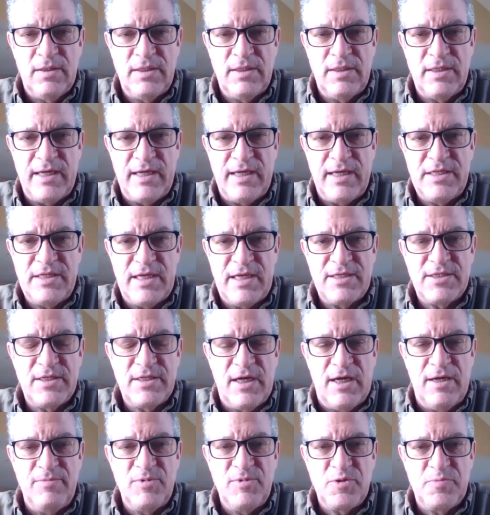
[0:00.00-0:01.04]
the
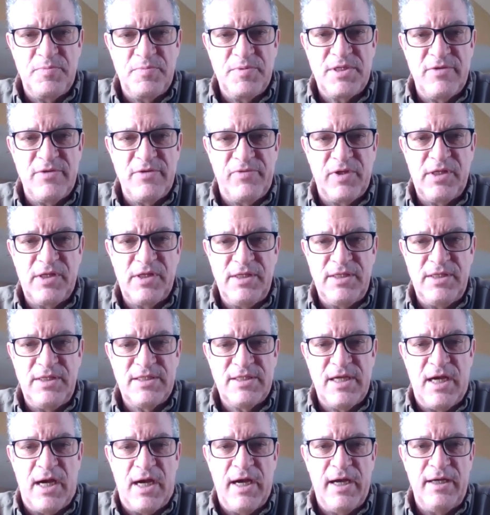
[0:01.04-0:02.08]
Digestion is specifically
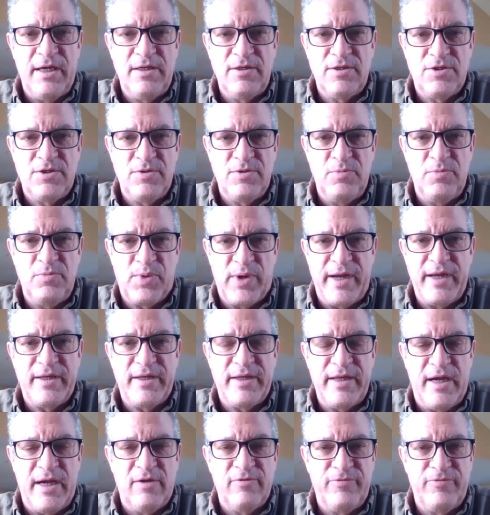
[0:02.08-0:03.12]
designed to break
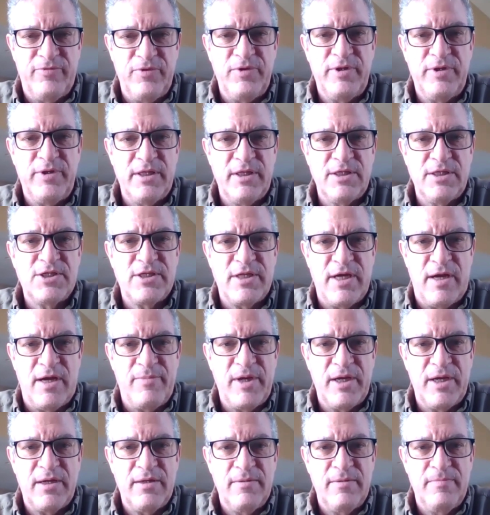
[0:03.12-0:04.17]
down food in the
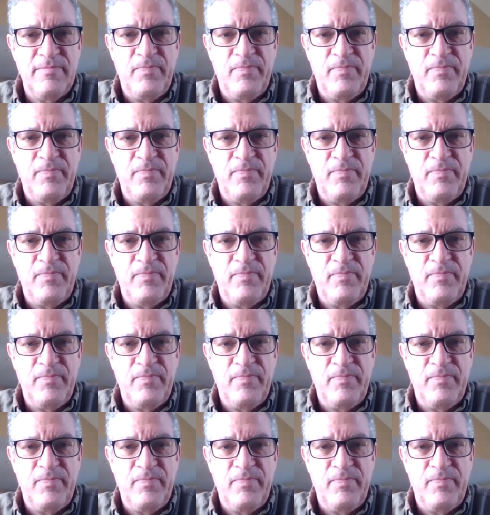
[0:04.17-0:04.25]
stomach.